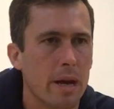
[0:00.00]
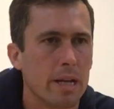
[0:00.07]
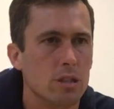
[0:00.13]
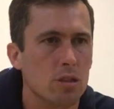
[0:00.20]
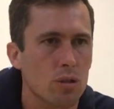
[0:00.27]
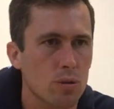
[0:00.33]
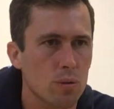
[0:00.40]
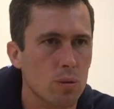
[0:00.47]

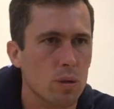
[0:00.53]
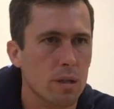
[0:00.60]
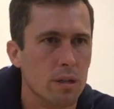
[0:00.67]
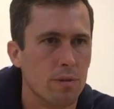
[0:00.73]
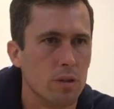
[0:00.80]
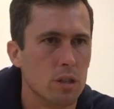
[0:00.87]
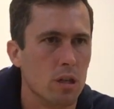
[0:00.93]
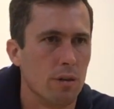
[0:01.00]
makes you
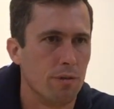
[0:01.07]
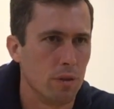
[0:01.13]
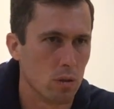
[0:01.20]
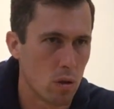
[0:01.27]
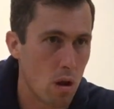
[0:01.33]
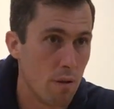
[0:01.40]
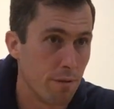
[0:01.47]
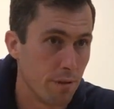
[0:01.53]
individually feel
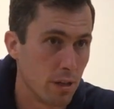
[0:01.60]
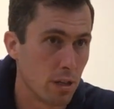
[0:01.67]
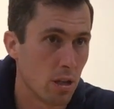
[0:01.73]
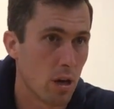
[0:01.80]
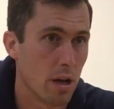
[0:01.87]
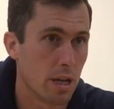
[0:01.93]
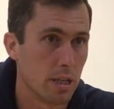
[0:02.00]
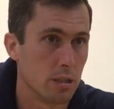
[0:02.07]
confident
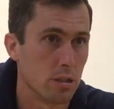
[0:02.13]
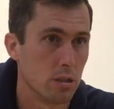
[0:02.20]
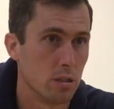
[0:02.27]
going